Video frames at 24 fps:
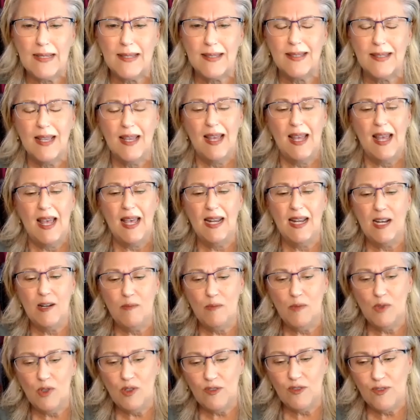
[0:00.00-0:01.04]
And it
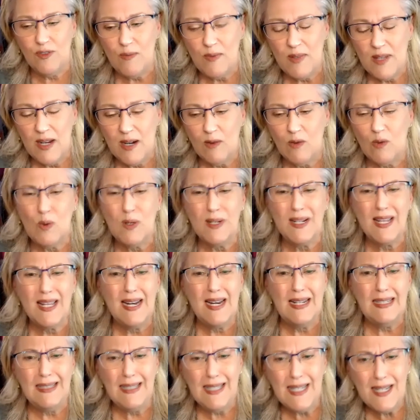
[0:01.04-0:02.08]
moved from there. Well, can I
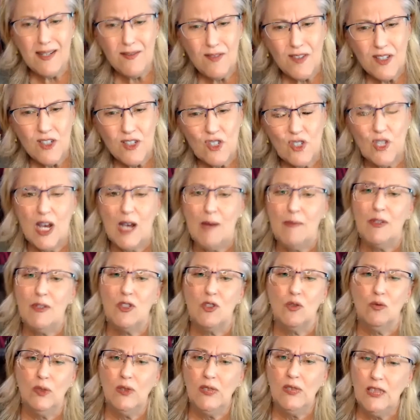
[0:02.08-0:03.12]
leave this job? It's a
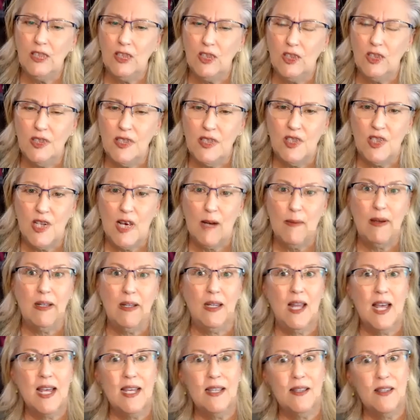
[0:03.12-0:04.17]
really good job. I
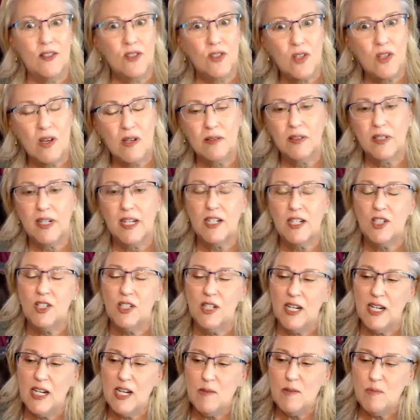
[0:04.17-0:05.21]
like this congregation. And
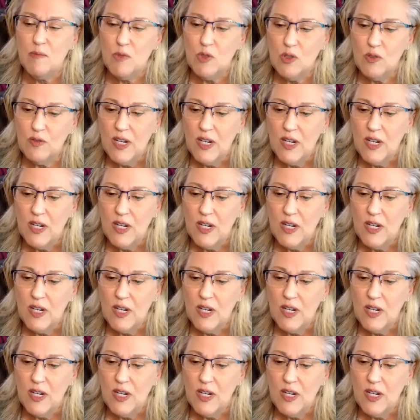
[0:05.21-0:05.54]
it moved.